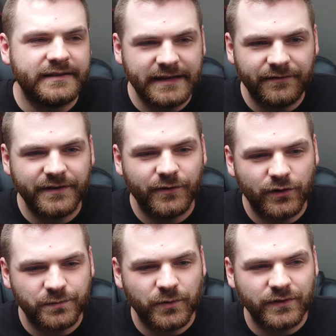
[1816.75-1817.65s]
It definitely
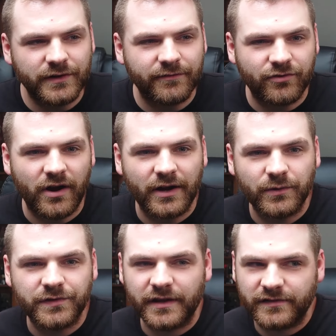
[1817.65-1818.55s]
focused more on the love
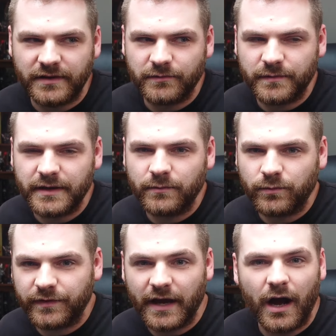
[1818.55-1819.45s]
triangle, so that seems to be
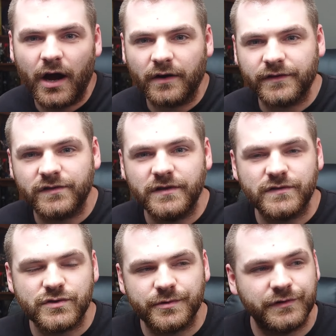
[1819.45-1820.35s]
the arc that
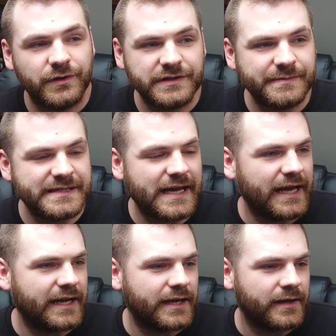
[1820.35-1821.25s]
season two is going to be
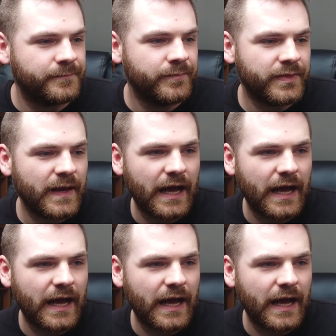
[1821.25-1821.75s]
taking.